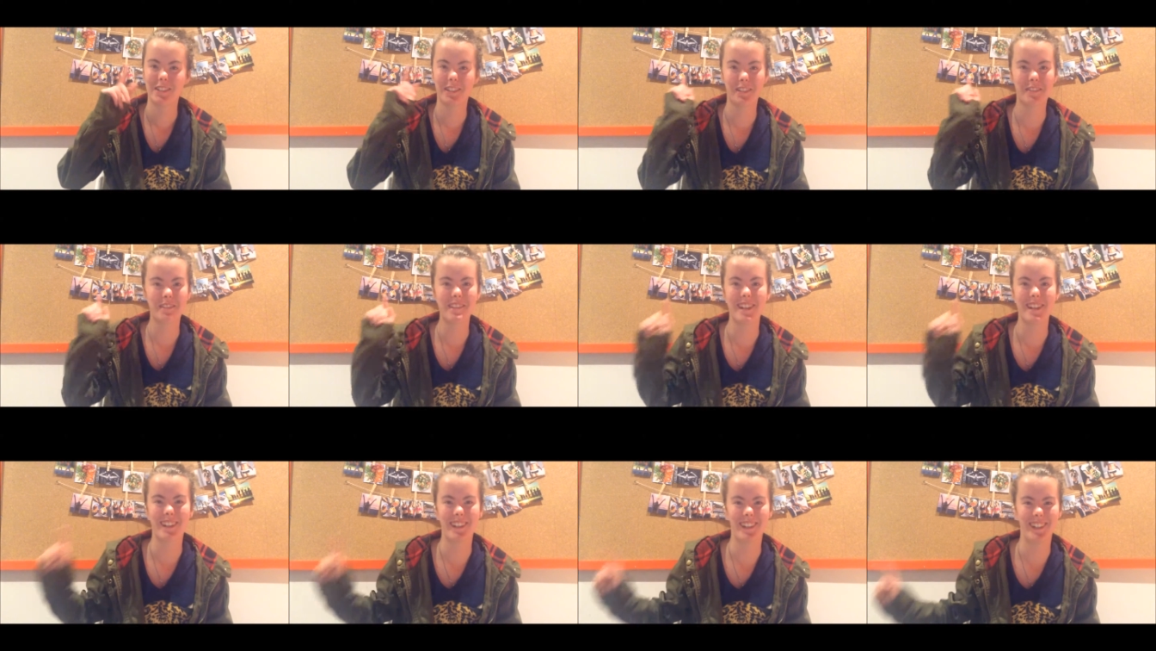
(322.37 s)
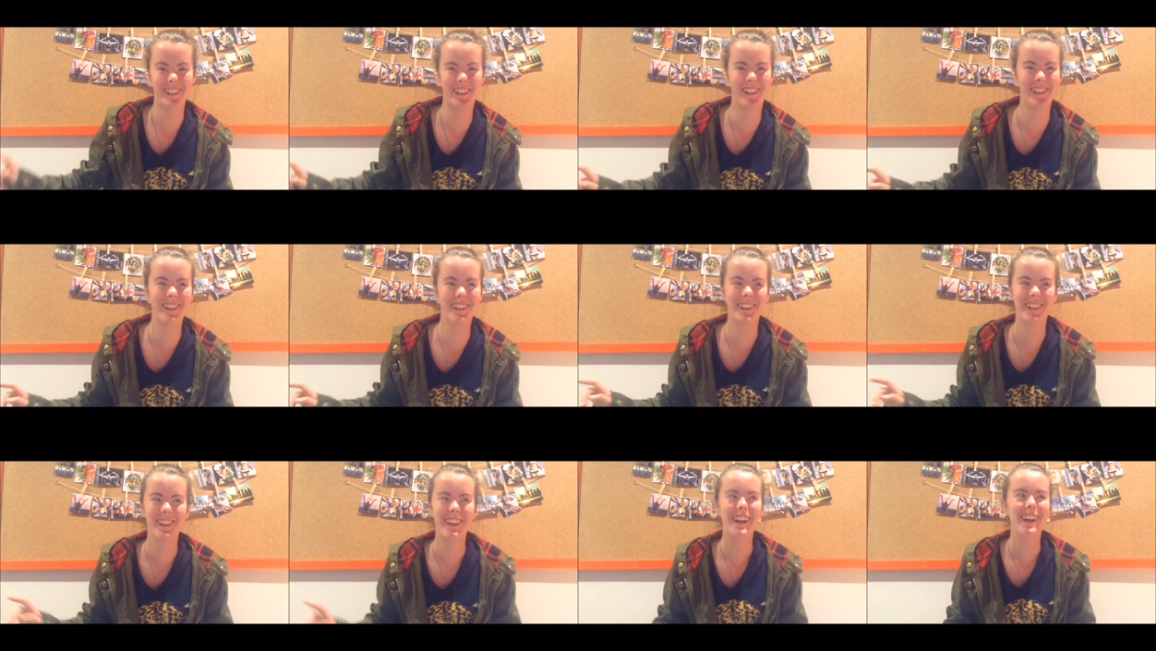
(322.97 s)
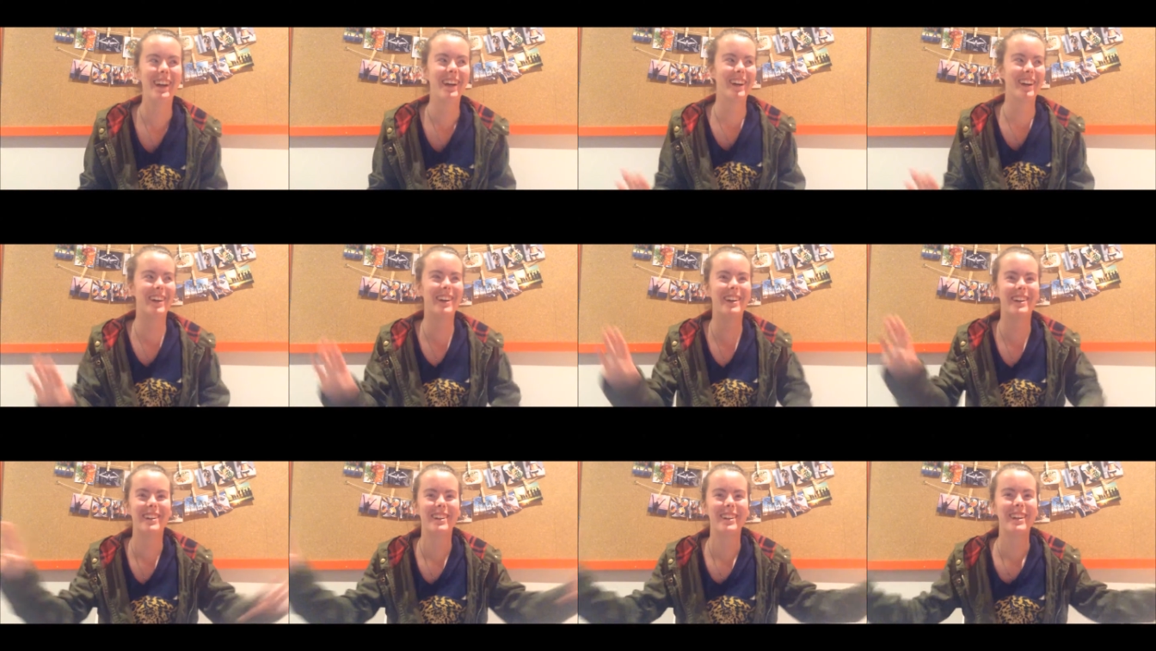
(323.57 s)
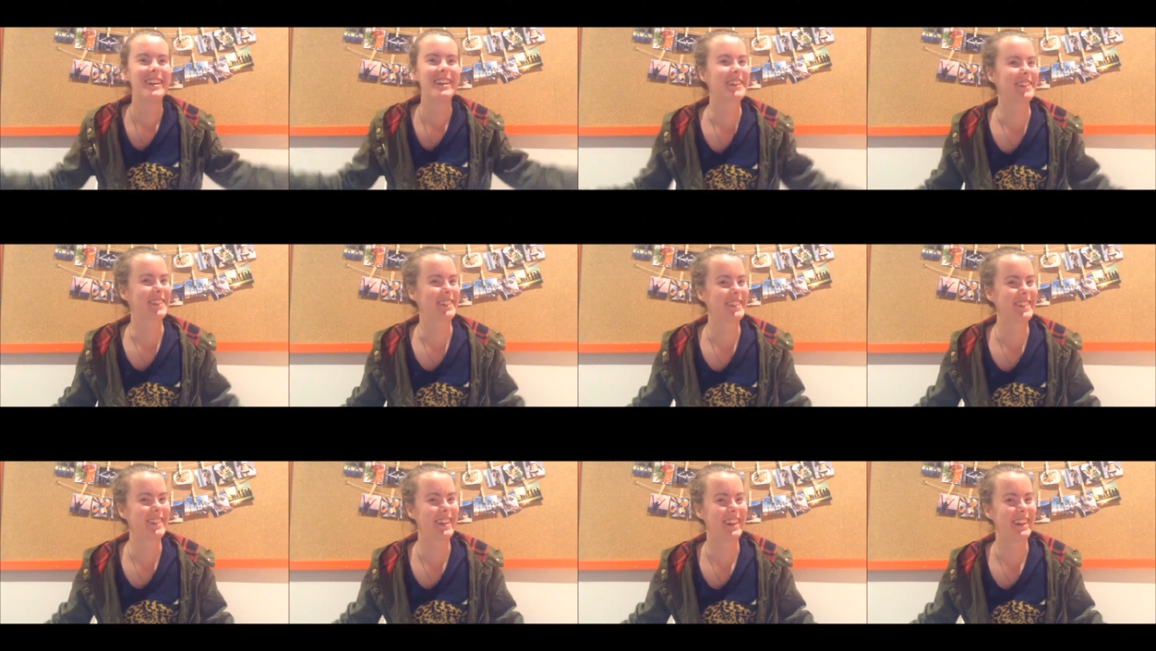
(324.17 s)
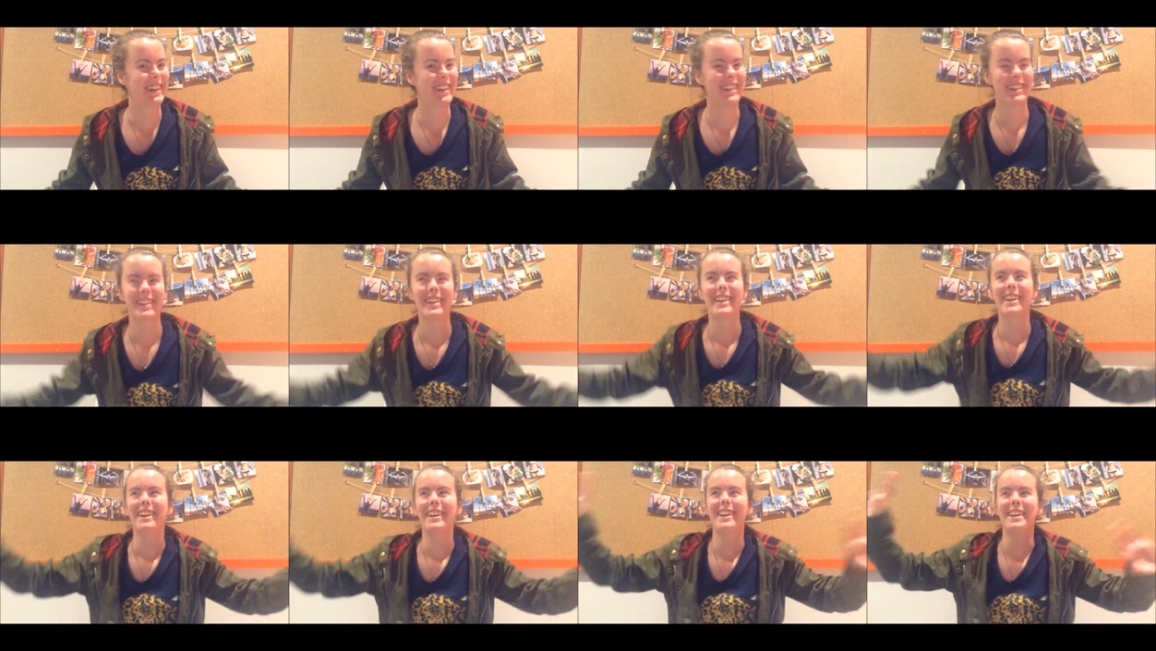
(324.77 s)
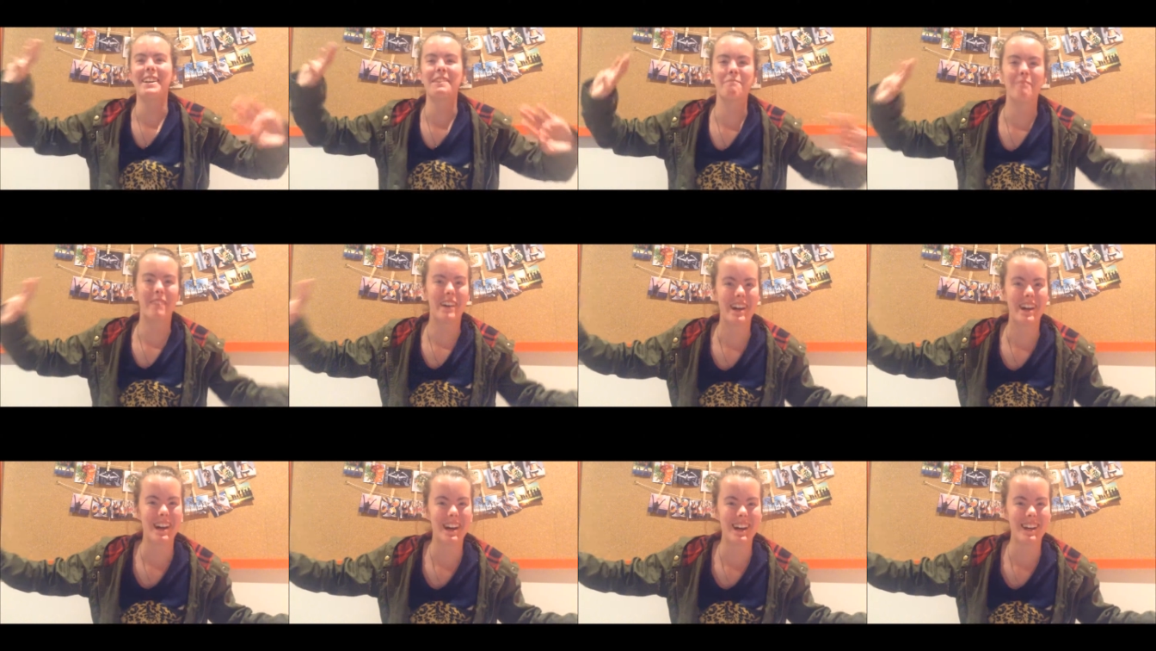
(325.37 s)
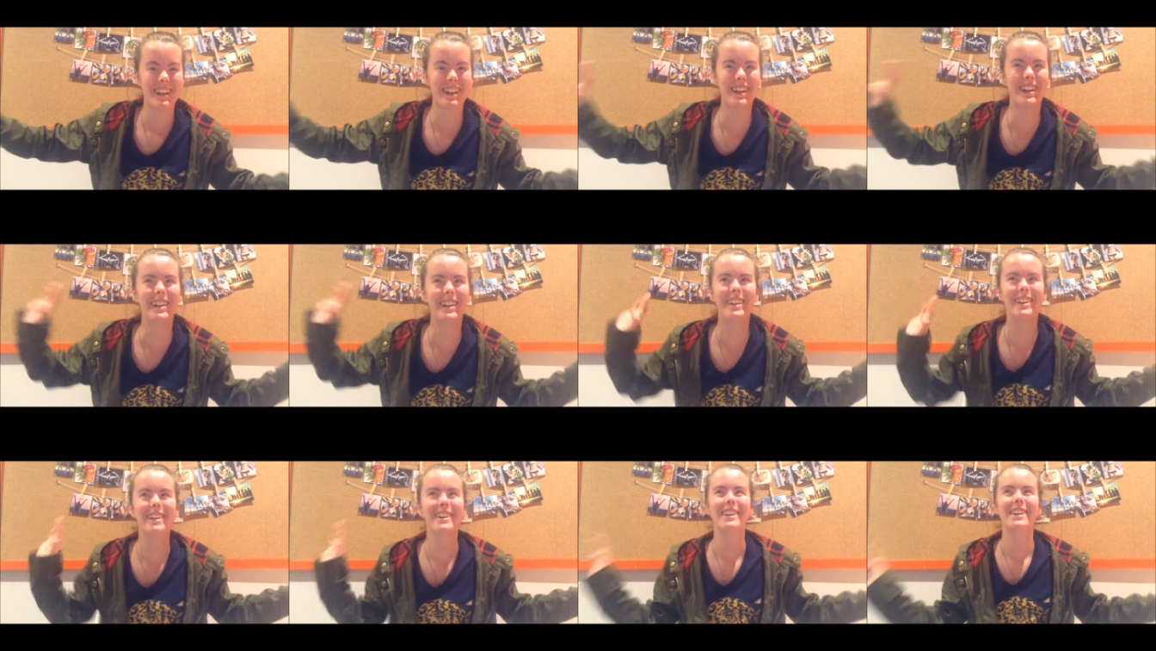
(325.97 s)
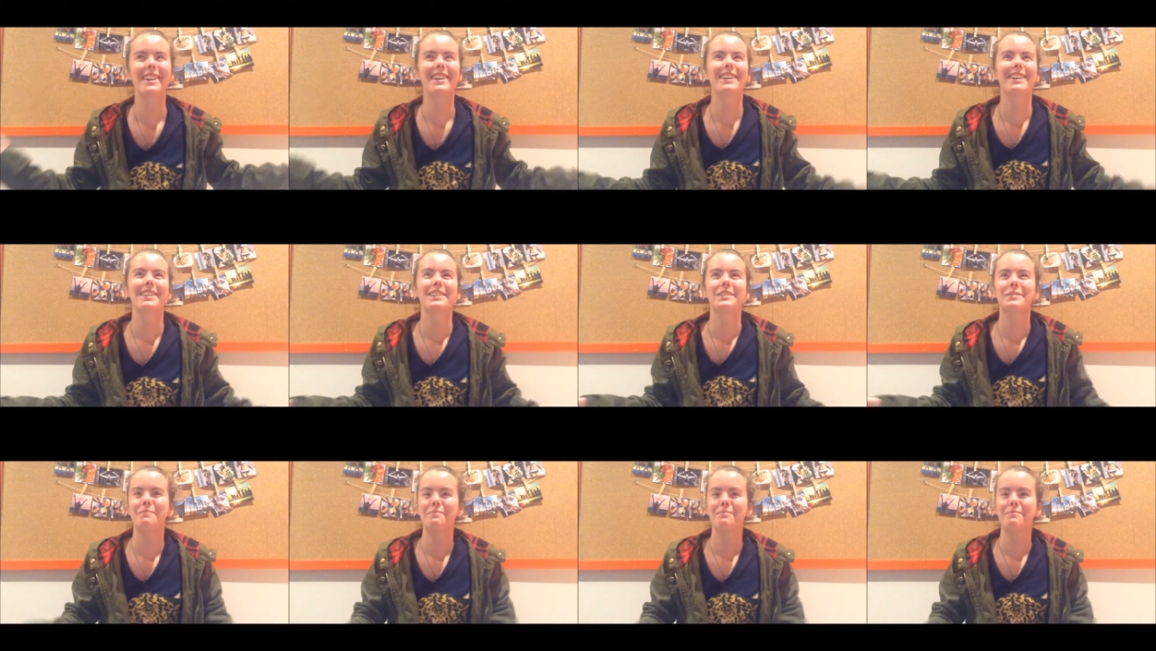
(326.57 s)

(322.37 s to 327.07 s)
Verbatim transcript: So yeah, good night and bye.